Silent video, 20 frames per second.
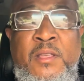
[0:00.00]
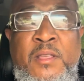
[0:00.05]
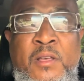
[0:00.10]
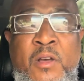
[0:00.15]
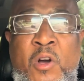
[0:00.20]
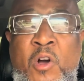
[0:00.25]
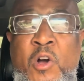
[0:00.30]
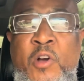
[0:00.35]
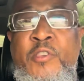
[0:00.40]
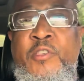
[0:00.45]

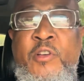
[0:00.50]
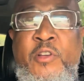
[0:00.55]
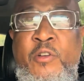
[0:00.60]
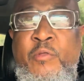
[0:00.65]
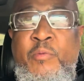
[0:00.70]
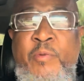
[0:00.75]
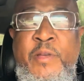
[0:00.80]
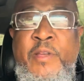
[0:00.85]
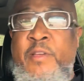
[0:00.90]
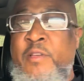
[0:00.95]
all your
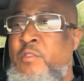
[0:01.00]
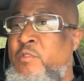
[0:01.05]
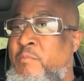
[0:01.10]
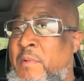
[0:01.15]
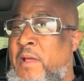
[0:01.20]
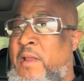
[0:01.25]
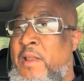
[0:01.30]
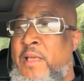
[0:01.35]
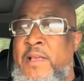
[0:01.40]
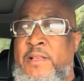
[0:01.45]
career, you
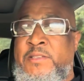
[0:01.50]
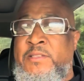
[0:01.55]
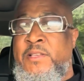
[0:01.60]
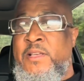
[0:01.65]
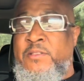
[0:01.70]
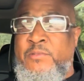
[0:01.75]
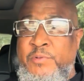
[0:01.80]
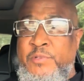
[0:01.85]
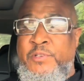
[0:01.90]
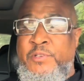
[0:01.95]
might have had
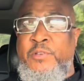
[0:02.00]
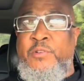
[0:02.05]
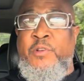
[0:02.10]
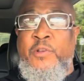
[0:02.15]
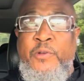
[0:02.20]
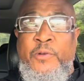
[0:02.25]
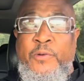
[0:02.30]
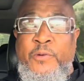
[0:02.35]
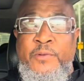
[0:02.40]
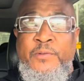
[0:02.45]
sex with your
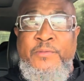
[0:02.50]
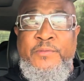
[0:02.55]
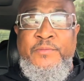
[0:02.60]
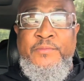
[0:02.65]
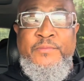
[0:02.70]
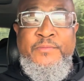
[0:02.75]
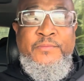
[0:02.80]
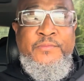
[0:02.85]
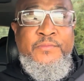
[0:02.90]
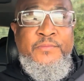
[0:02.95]
girl.
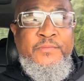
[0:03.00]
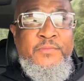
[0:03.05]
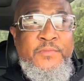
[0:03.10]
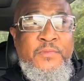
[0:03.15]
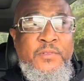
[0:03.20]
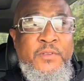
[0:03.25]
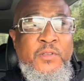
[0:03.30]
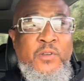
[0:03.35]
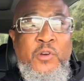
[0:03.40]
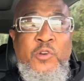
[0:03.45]

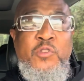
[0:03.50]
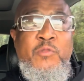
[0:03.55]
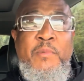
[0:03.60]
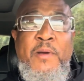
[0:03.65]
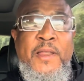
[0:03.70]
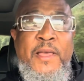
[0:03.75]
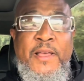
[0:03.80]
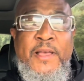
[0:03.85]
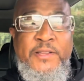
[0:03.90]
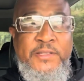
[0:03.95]
Or you
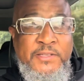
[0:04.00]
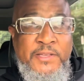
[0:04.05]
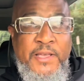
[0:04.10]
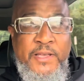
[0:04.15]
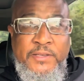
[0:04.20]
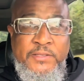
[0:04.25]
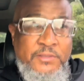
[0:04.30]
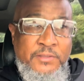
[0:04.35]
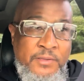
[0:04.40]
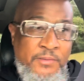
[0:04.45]
might have had
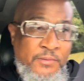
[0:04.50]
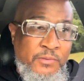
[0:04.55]
sex. You